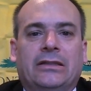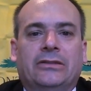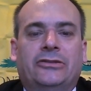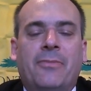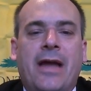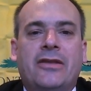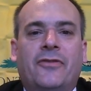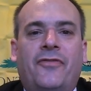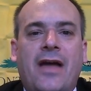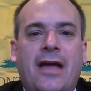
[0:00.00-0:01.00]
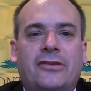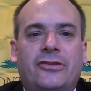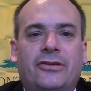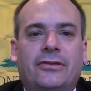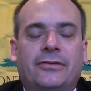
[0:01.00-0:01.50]
to
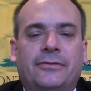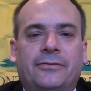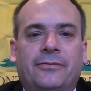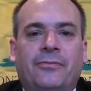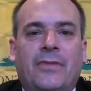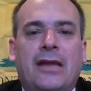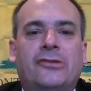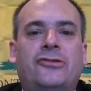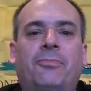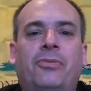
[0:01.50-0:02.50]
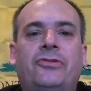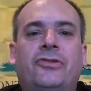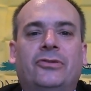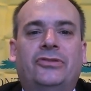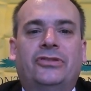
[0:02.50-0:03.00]
manufacture and to
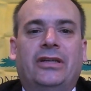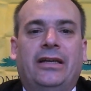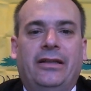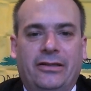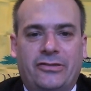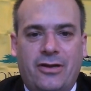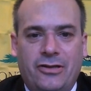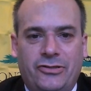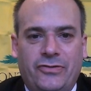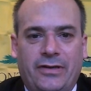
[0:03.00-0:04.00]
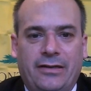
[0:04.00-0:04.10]
produce in this country.